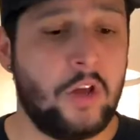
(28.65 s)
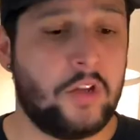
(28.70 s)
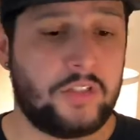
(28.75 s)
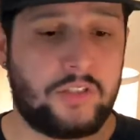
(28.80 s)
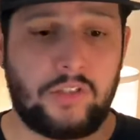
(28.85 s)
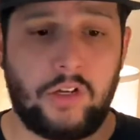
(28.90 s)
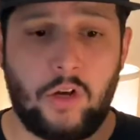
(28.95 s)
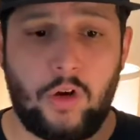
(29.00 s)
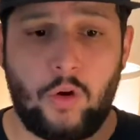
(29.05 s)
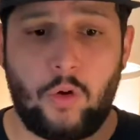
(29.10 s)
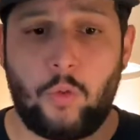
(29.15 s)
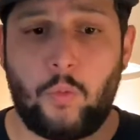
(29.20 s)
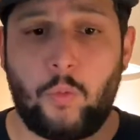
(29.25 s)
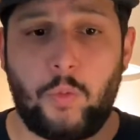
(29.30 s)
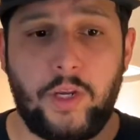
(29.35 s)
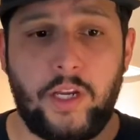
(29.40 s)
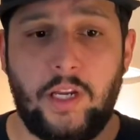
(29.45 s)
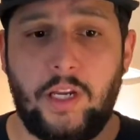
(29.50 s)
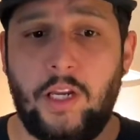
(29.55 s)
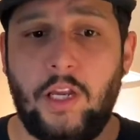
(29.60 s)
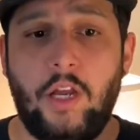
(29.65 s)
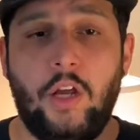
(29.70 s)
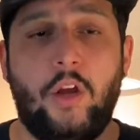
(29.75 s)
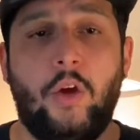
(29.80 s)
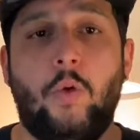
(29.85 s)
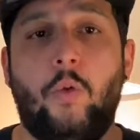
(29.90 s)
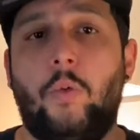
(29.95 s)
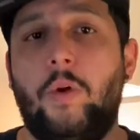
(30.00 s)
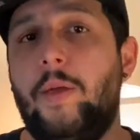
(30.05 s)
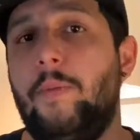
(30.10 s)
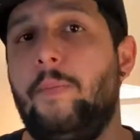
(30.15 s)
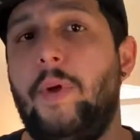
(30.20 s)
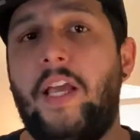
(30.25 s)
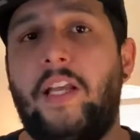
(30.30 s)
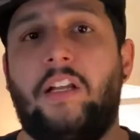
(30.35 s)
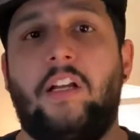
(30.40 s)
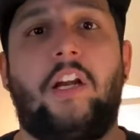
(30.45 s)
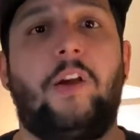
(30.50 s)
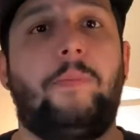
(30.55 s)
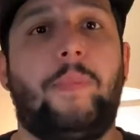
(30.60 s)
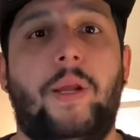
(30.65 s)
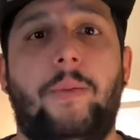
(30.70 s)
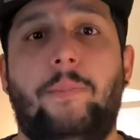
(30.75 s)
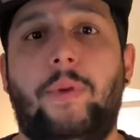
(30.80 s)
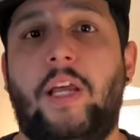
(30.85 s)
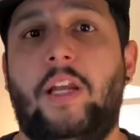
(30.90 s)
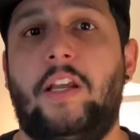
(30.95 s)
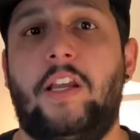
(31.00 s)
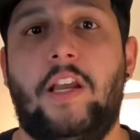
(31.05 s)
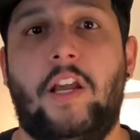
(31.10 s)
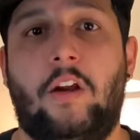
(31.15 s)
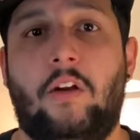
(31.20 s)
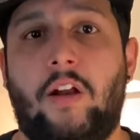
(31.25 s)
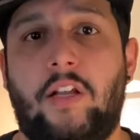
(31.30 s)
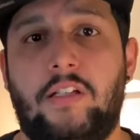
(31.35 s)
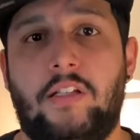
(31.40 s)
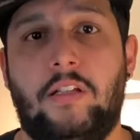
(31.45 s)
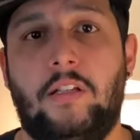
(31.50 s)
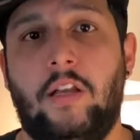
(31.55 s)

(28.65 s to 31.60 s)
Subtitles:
So we make the commitment here